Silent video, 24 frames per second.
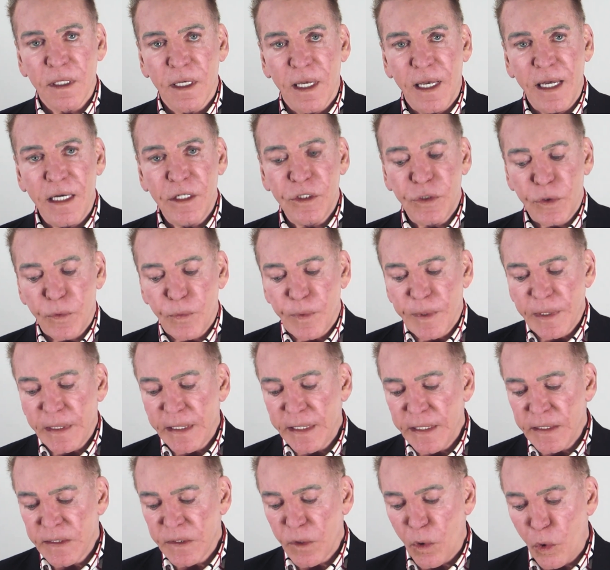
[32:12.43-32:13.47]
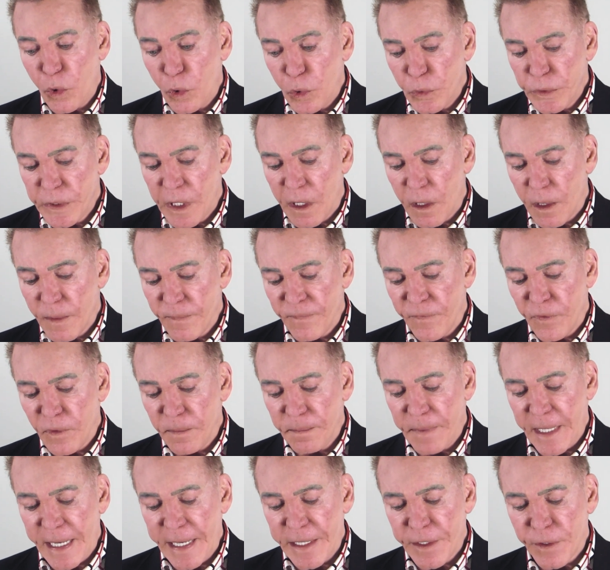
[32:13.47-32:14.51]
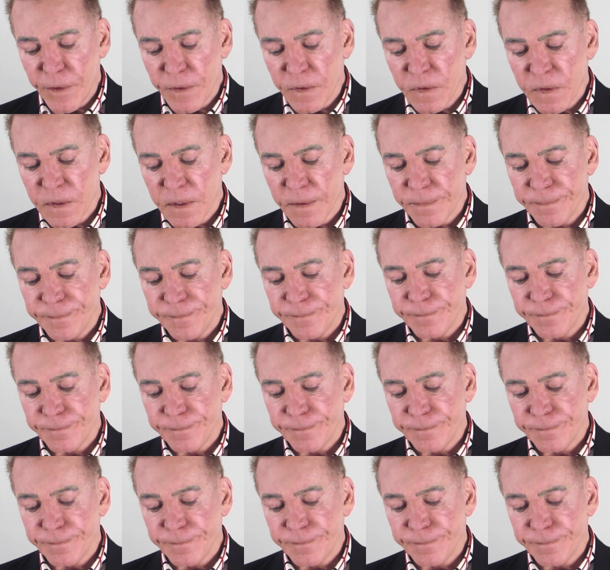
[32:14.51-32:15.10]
as you release old harmful patterns.